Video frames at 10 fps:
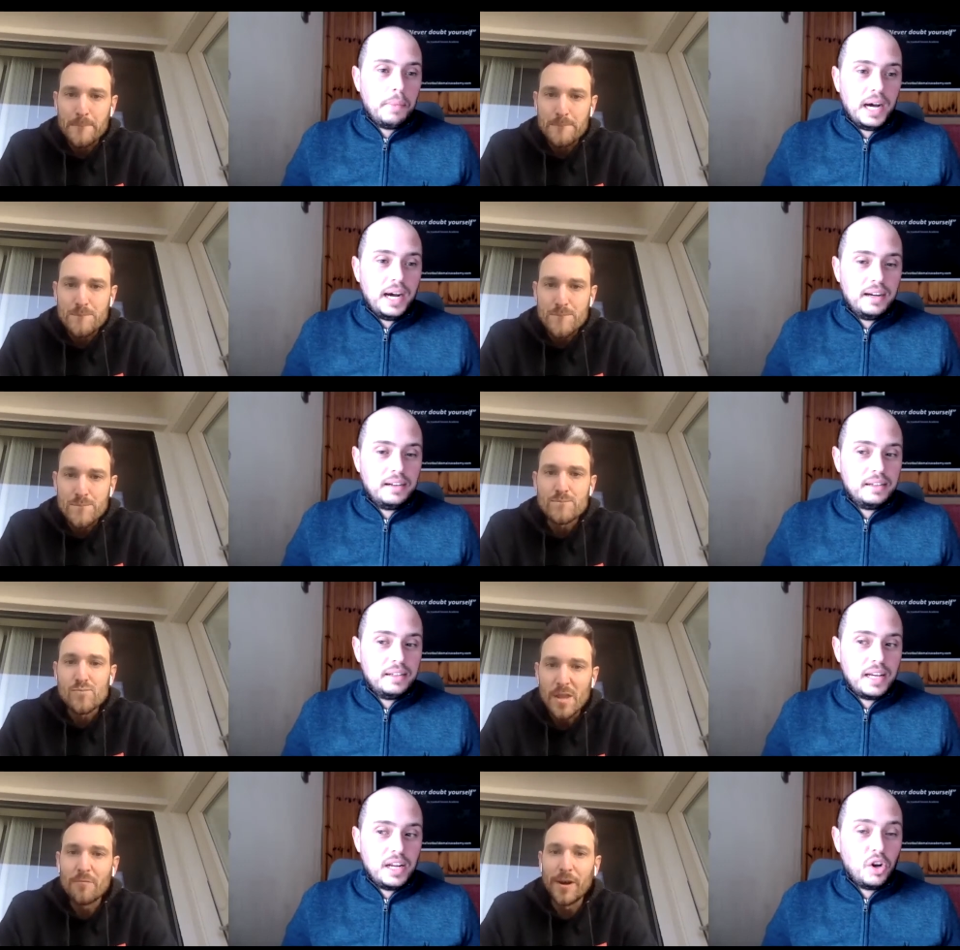Speaker 1: But
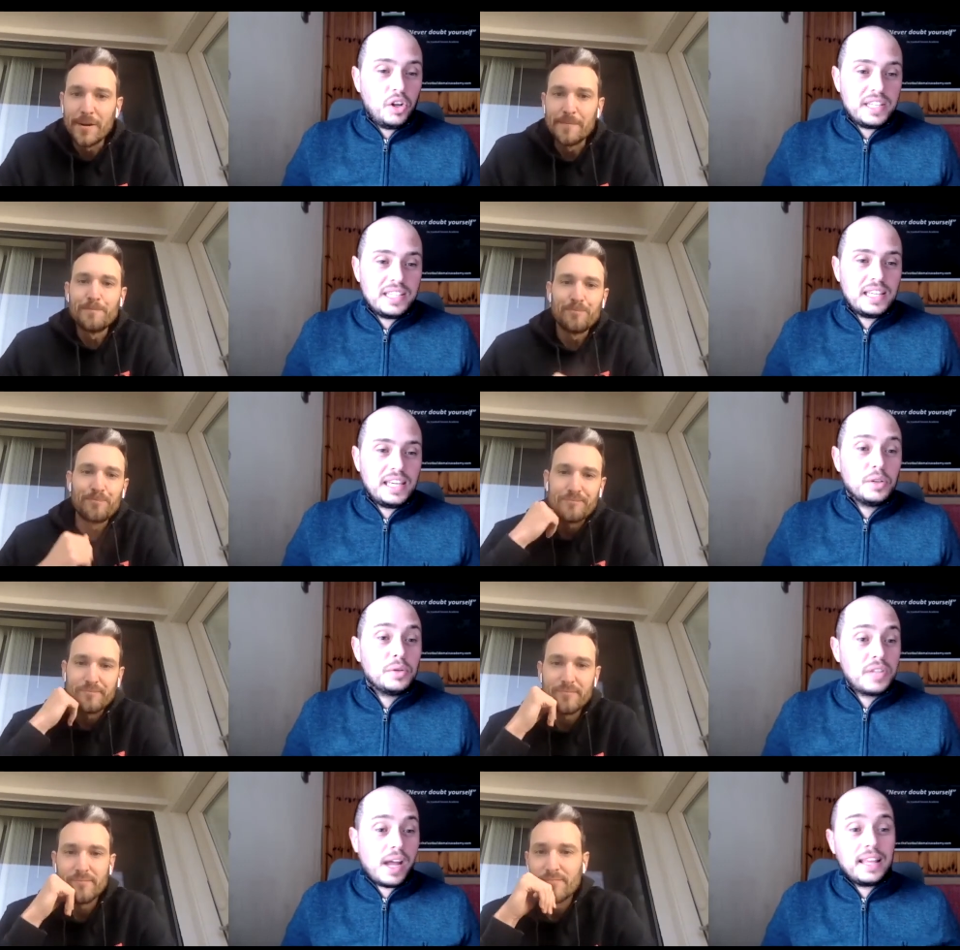a right. lot of the
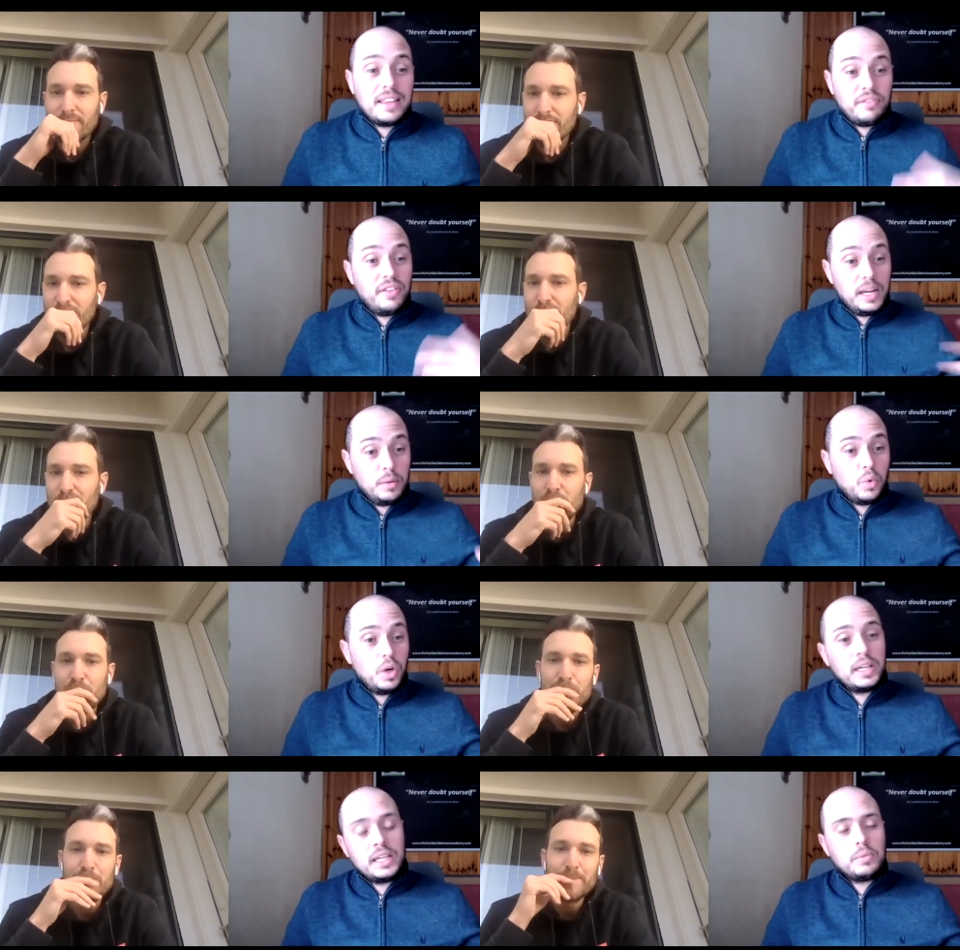skills I developed
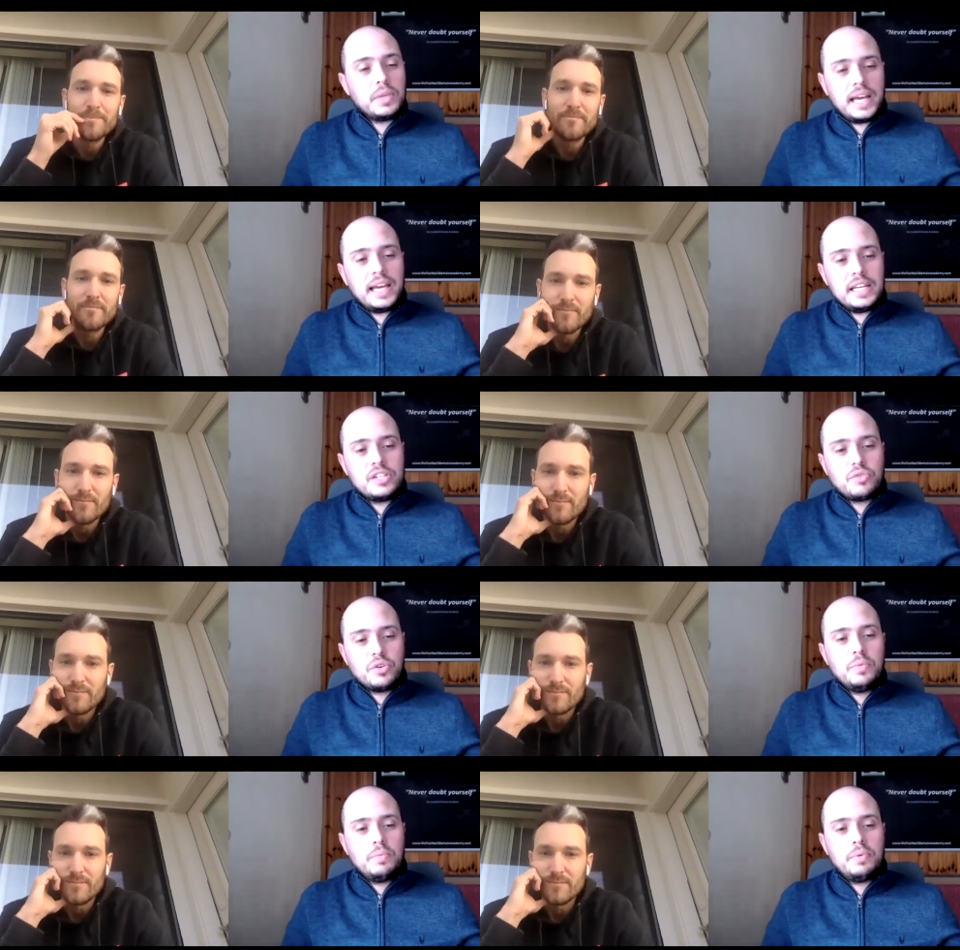working with that age
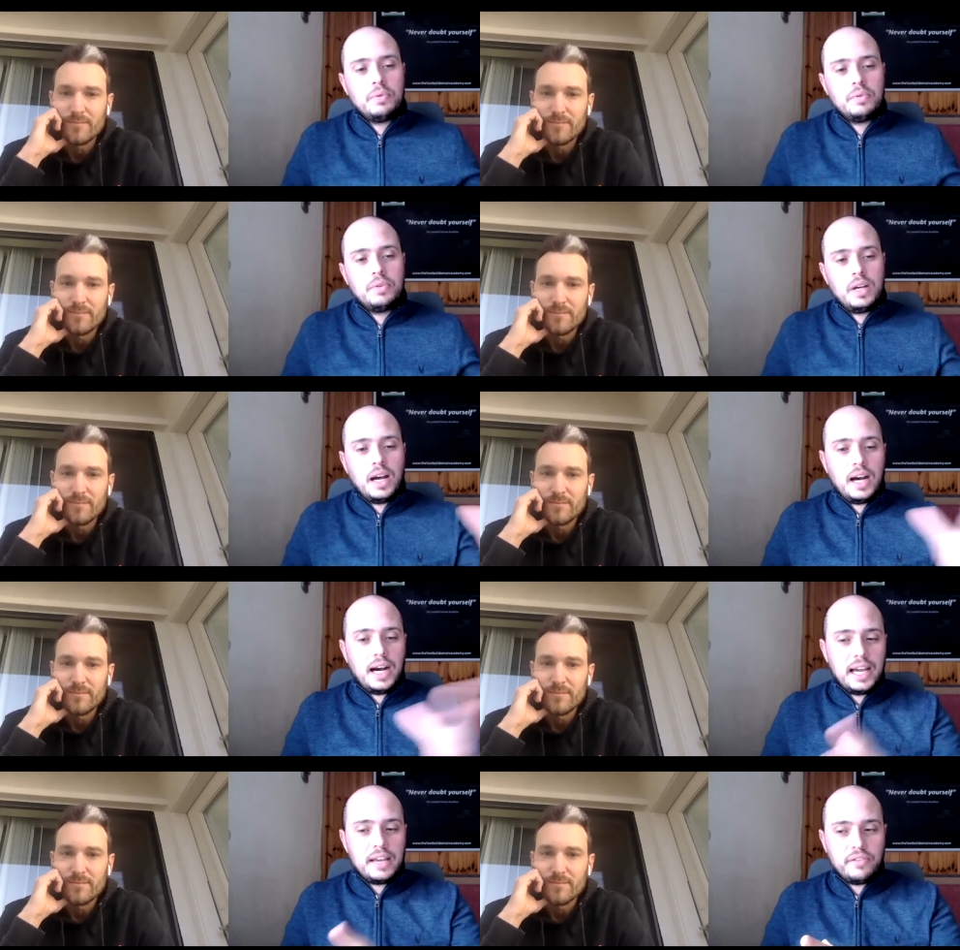group,
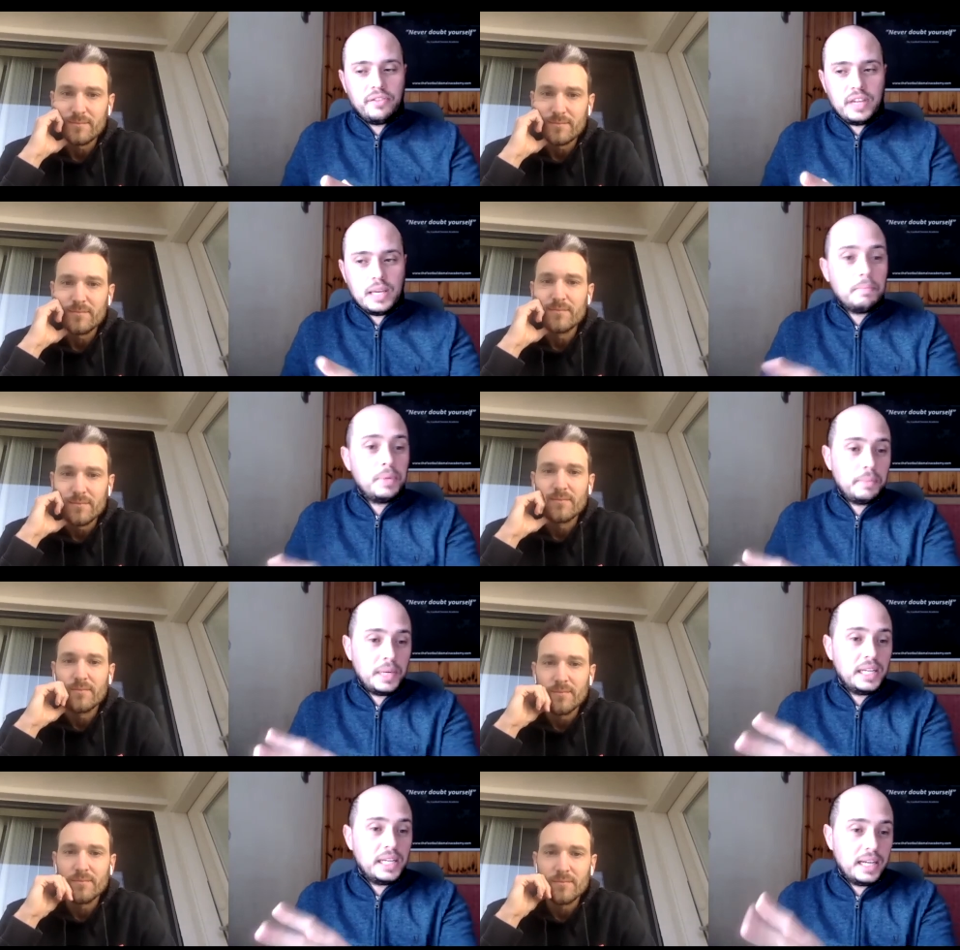I've
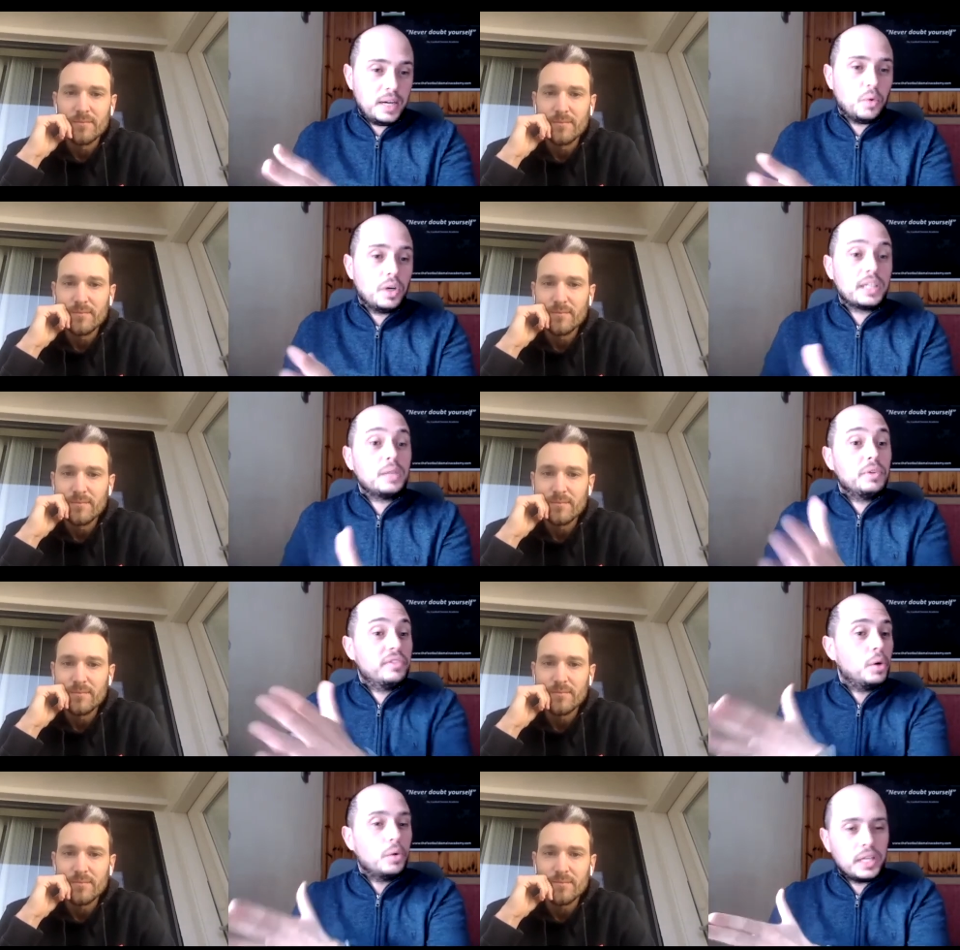implemented now working
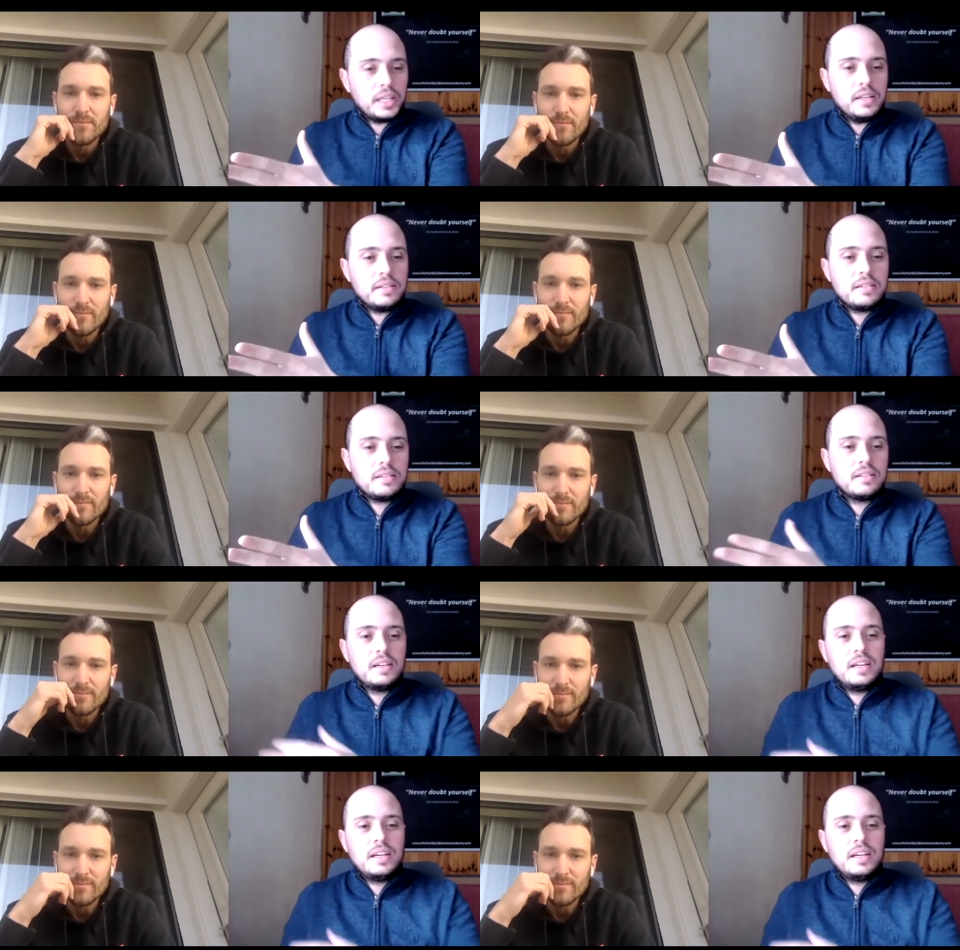with older kids.